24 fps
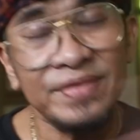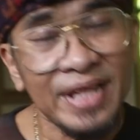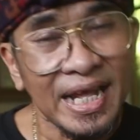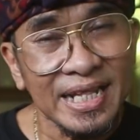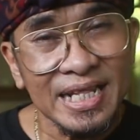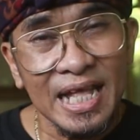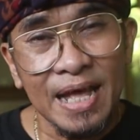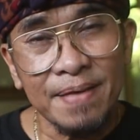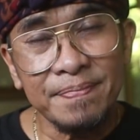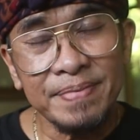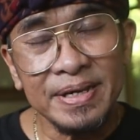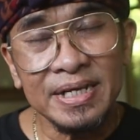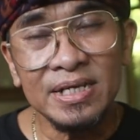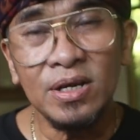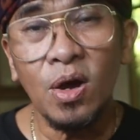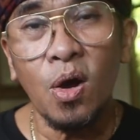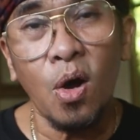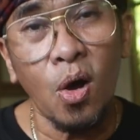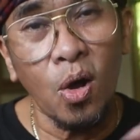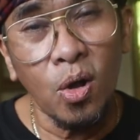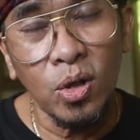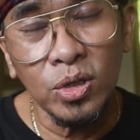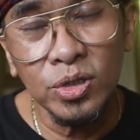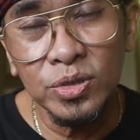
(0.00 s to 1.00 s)
that happens,
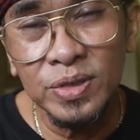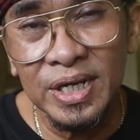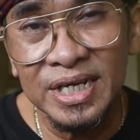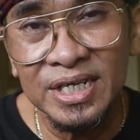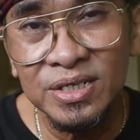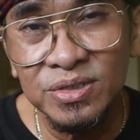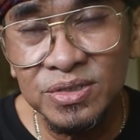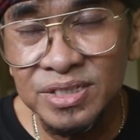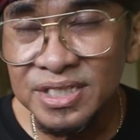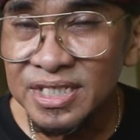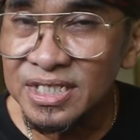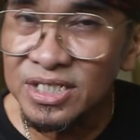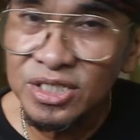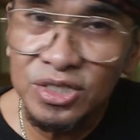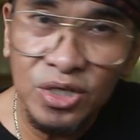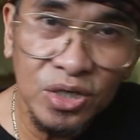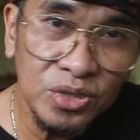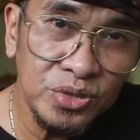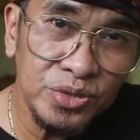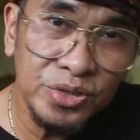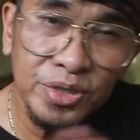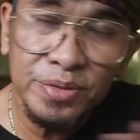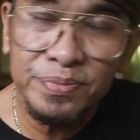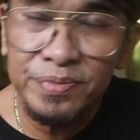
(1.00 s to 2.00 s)
all you gotta do is just go
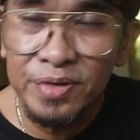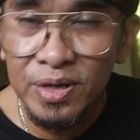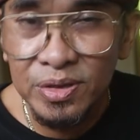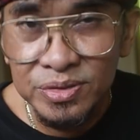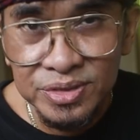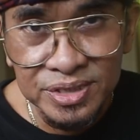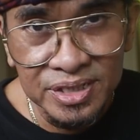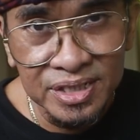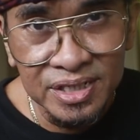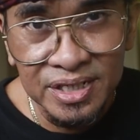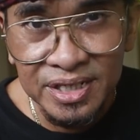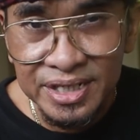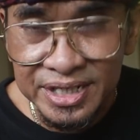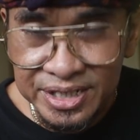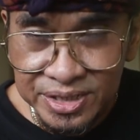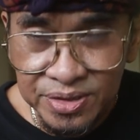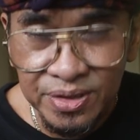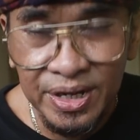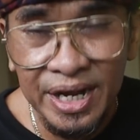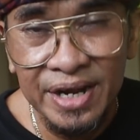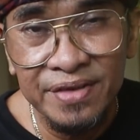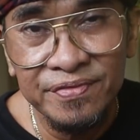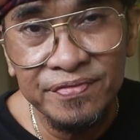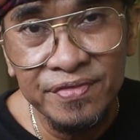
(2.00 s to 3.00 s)
to your browser in your
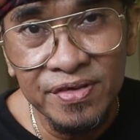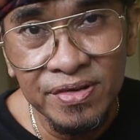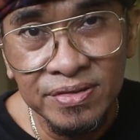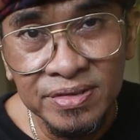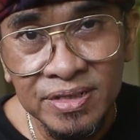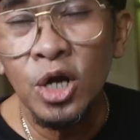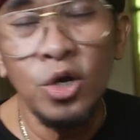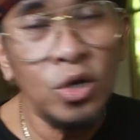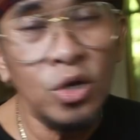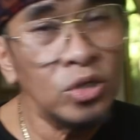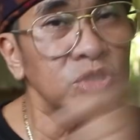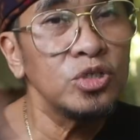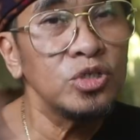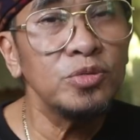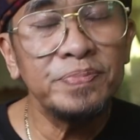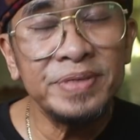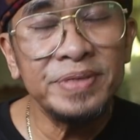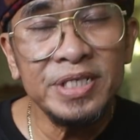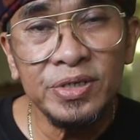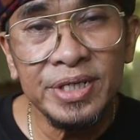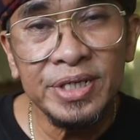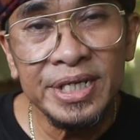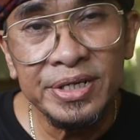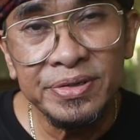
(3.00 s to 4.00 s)
handphone, go to
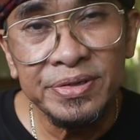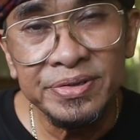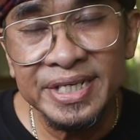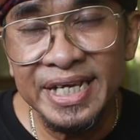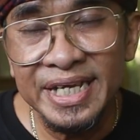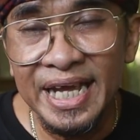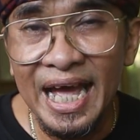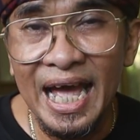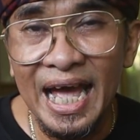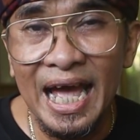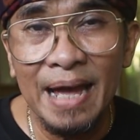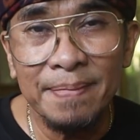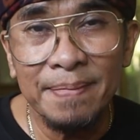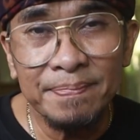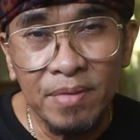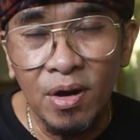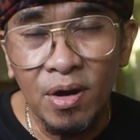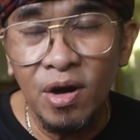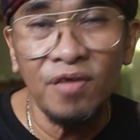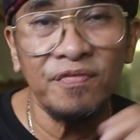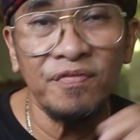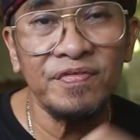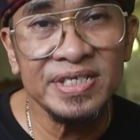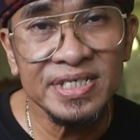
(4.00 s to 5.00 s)
Peduli Lindungi app
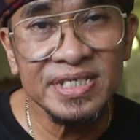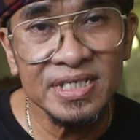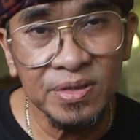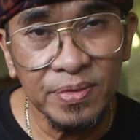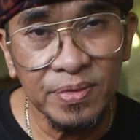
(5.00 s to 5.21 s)
official